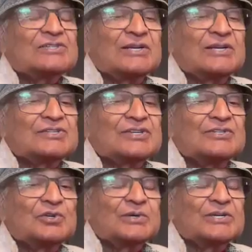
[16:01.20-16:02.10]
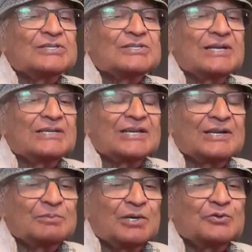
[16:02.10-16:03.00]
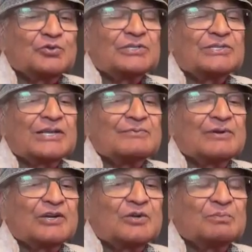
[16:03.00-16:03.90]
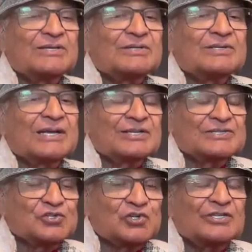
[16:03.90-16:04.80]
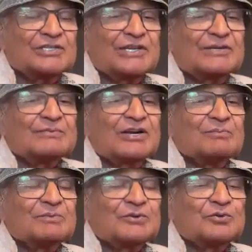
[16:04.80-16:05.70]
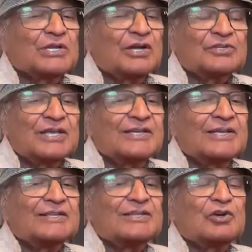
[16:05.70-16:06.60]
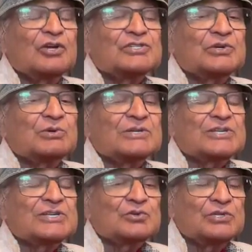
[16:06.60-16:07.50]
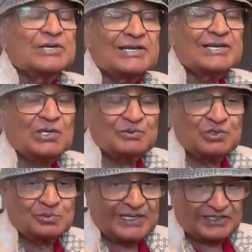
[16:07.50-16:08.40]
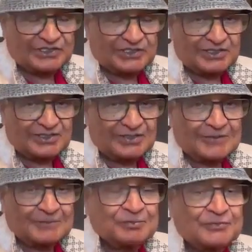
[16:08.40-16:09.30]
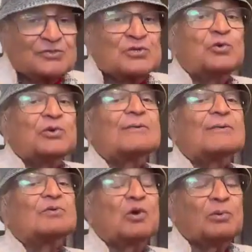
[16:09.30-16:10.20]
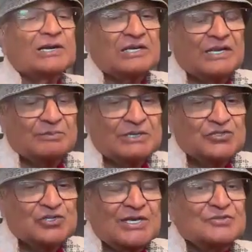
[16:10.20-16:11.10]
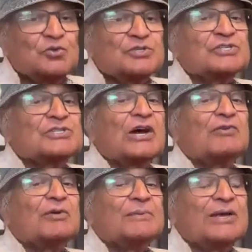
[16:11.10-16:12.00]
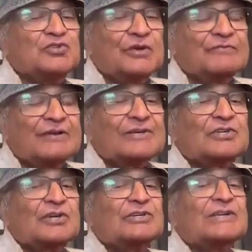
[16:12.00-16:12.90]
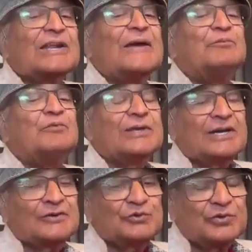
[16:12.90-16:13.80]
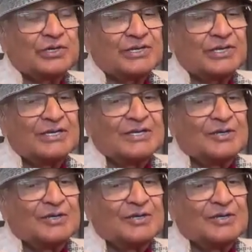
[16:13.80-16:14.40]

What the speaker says: translates into it is that they are polluting the environment, they're destroying the environment without thinking the consequences to the rest of humanity. So we have global climate change, which is now a major factor in every country.